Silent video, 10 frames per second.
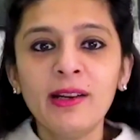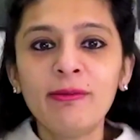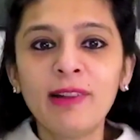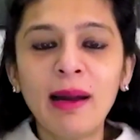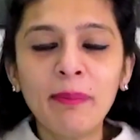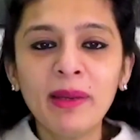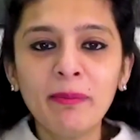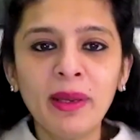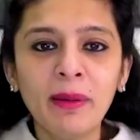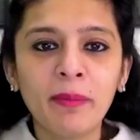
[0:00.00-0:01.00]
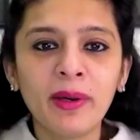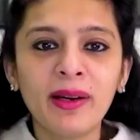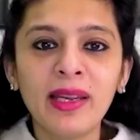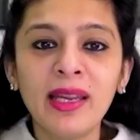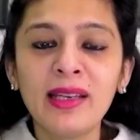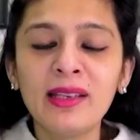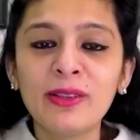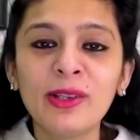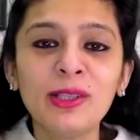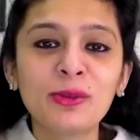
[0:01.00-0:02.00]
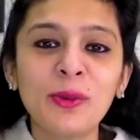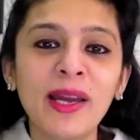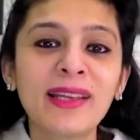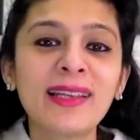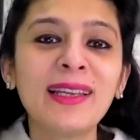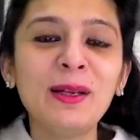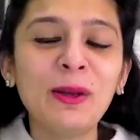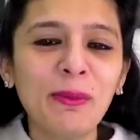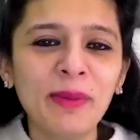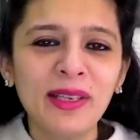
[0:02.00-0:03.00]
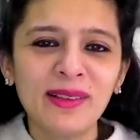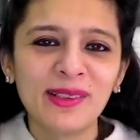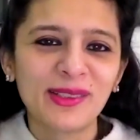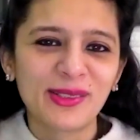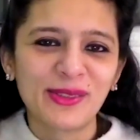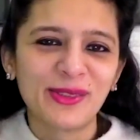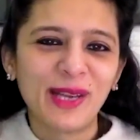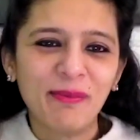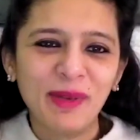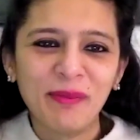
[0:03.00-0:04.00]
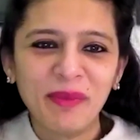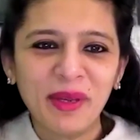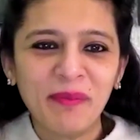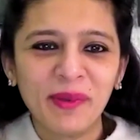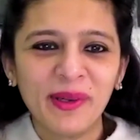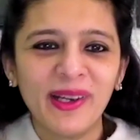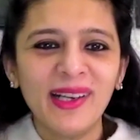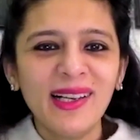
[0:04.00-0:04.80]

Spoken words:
Wrapping paper, 83 square kilometers of wrapping paper.